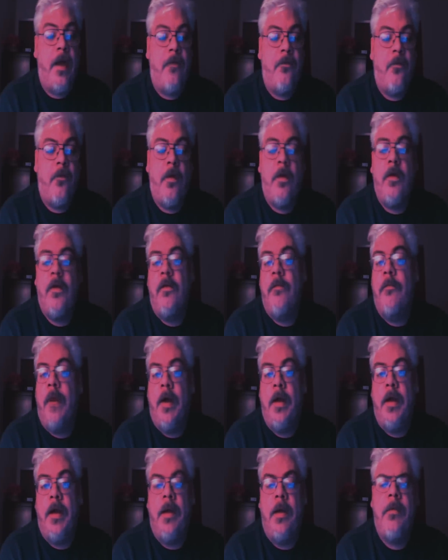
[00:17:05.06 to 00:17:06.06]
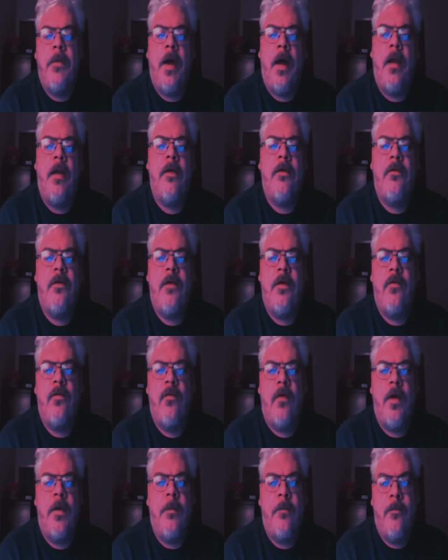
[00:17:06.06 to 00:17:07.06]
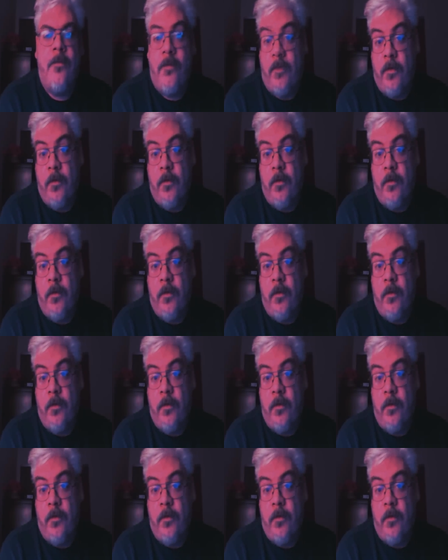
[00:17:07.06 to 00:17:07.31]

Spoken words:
had a friend of mine named Galaxy Dreams